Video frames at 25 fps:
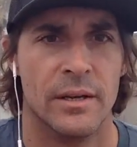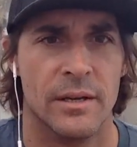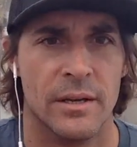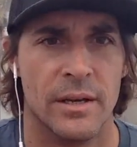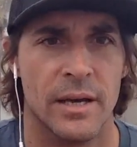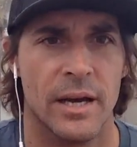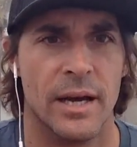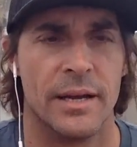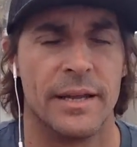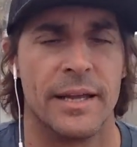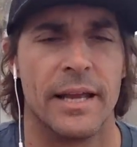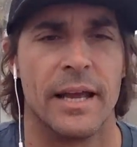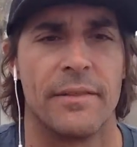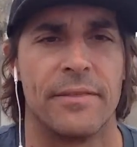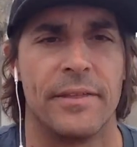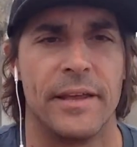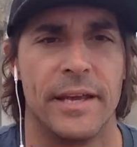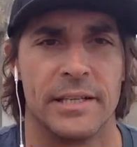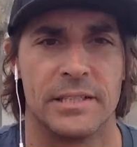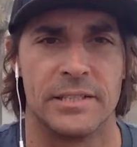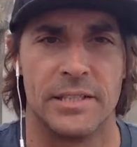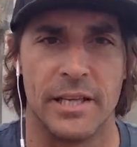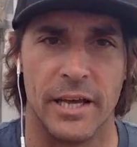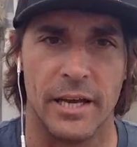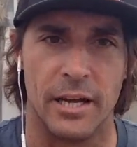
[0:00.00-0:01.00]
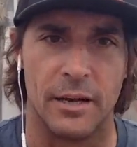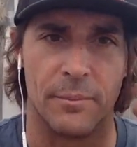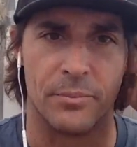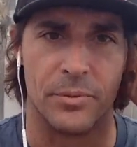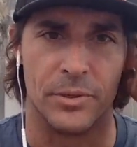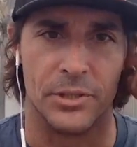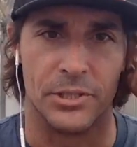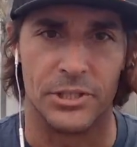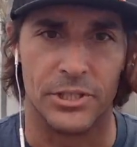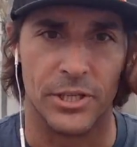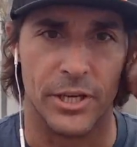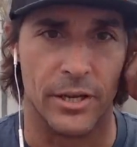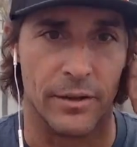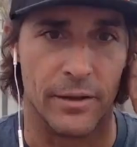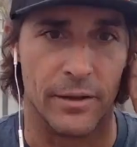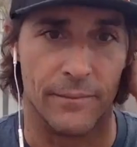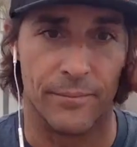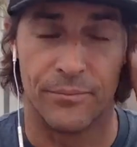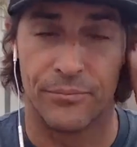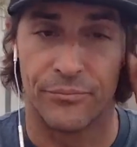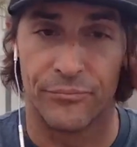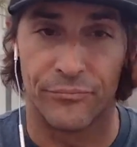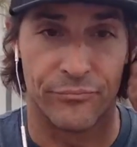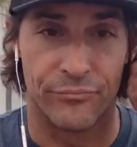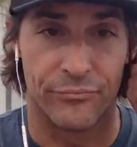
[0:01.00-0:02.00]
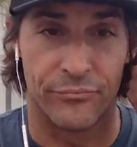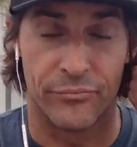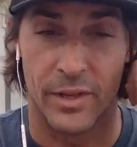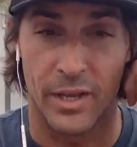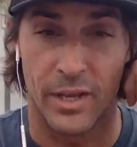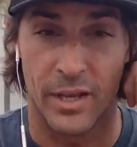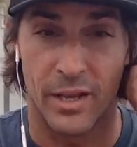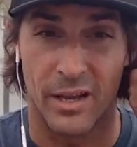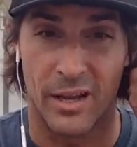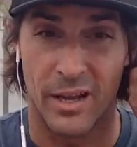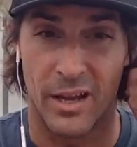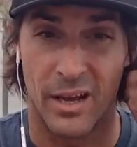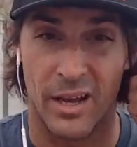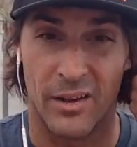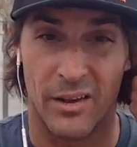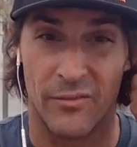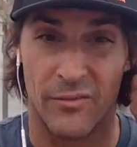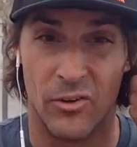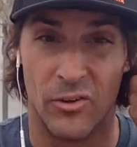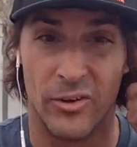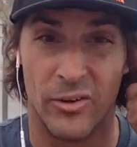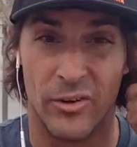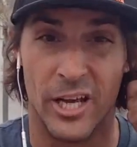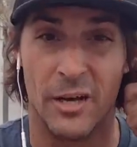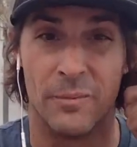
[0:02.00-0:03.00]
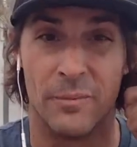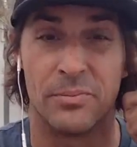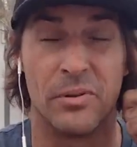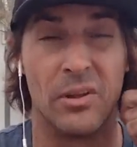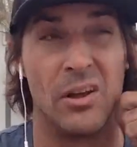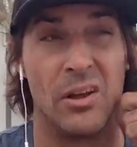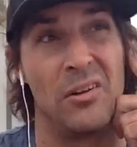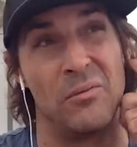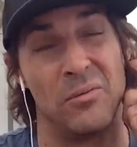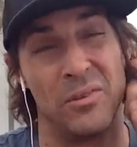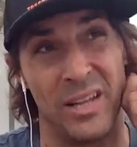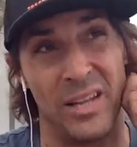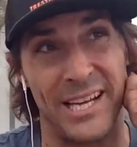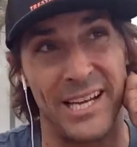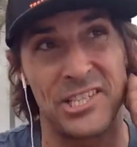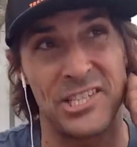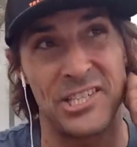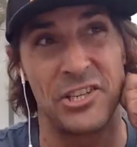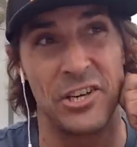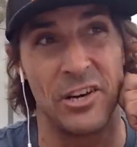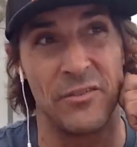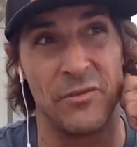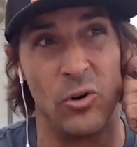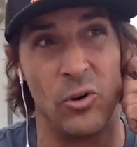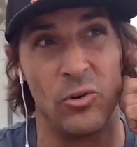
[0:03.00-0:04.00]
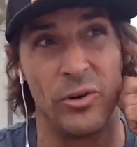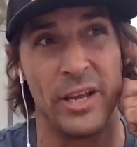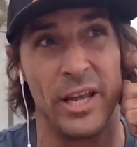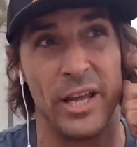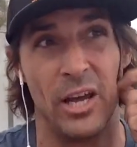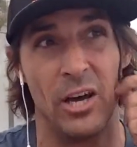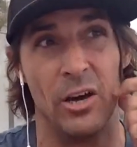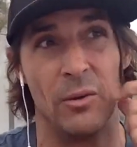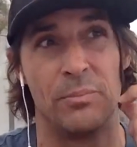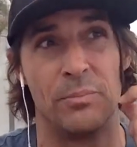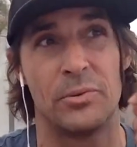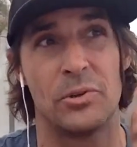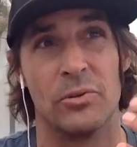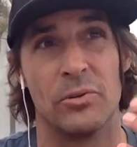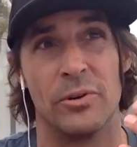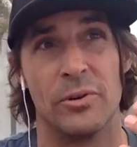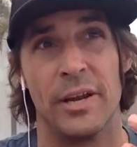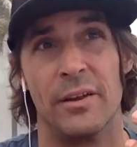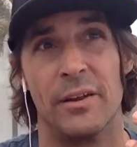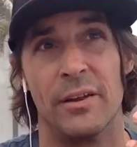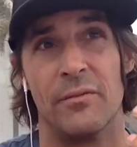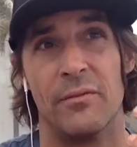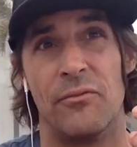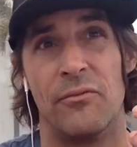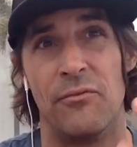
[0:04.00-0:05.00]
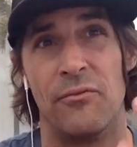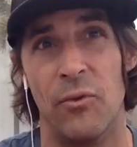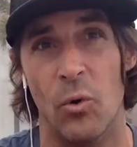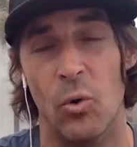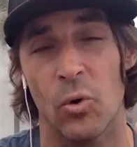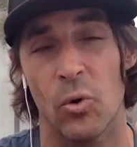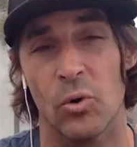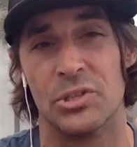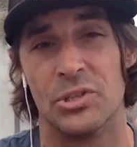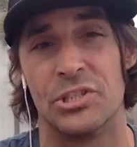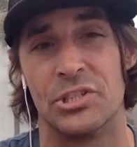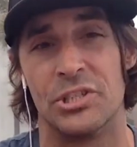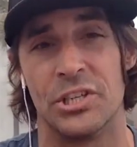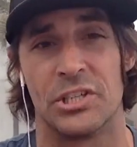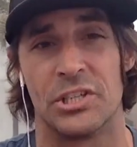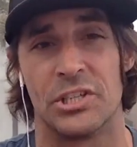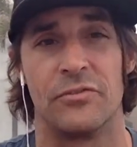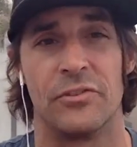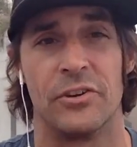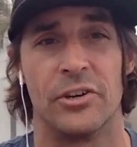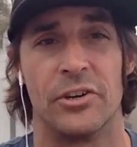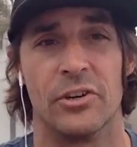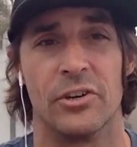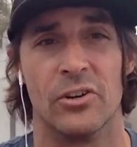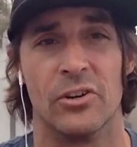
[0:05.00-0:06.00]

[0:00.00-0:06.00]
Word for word: Uh, yeah. Thanks, Dad. I appreciate it. Uh, I've only helped um, last year. I've only helped create four six-figure